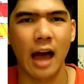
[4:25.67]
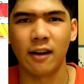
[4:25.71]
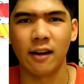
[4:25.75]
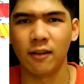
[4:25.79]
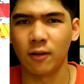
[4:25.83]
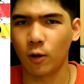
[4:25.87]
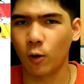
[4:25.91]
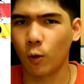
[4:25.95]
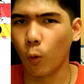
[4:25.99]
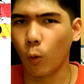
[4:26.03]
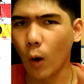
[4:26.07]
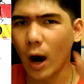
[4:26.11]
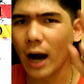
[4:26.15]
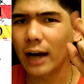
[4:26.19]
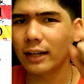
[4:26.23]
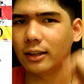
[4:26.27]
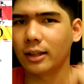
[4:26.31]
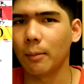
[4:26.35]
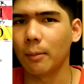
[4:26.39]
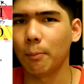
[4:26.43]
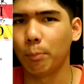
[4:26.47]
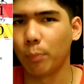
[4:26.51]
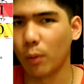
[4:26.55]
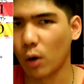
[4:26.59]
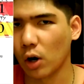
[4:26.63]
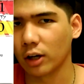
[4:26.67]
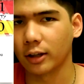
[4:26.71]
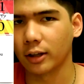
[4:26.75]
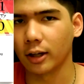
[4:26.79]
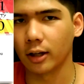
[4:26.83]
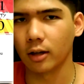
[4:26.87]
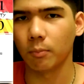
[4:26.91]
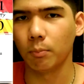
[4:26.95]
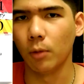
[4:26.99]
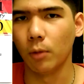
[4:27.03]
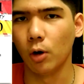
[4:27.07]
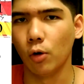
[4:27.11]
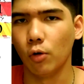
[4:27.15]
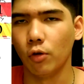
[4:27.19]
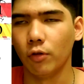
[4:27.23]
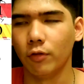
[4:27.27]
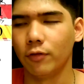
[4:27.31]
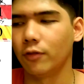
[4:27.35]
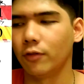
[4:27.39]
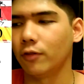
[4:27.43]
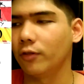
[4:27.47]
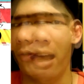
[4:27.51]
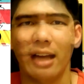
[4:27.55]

and quite important move.